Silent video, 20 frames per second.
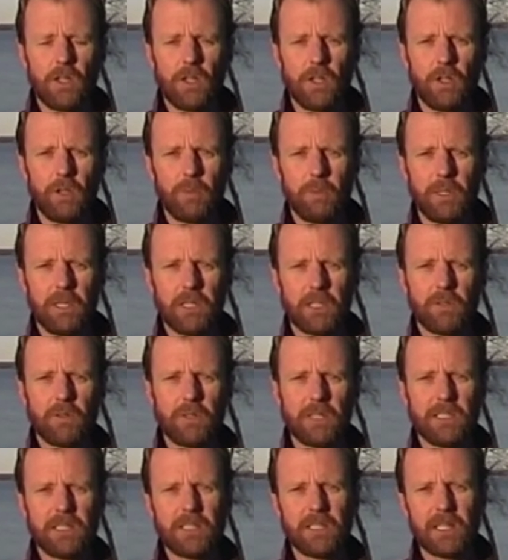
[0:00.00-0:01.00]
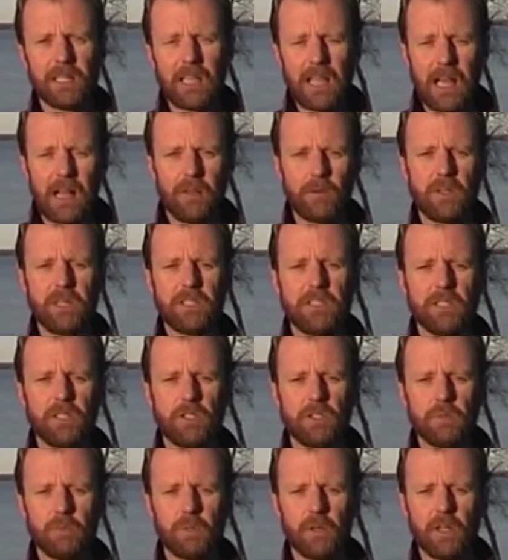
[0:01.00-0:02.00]
you'll be increasing the calories
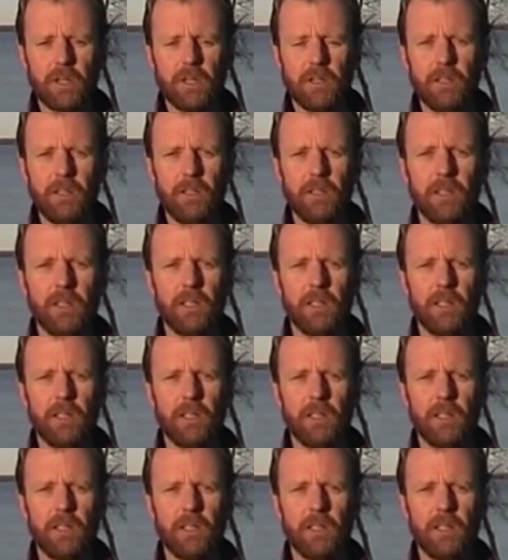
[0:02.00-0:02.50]
that you burn,